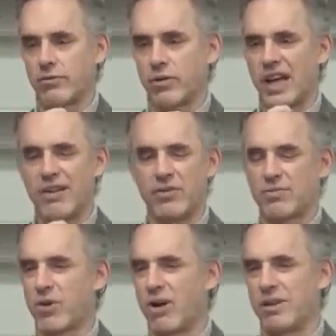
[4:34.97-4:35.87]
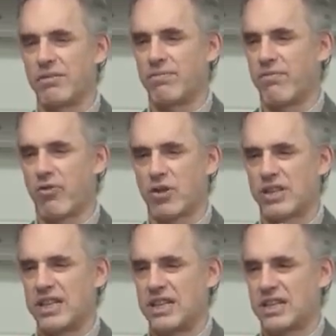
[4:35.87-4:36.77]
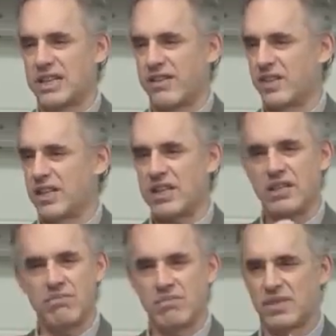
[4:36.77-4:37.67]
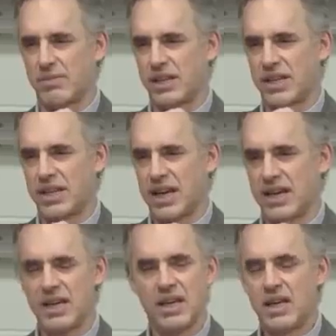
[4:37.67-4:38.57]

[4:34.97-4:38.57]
life was probably 14 to 17, something like that.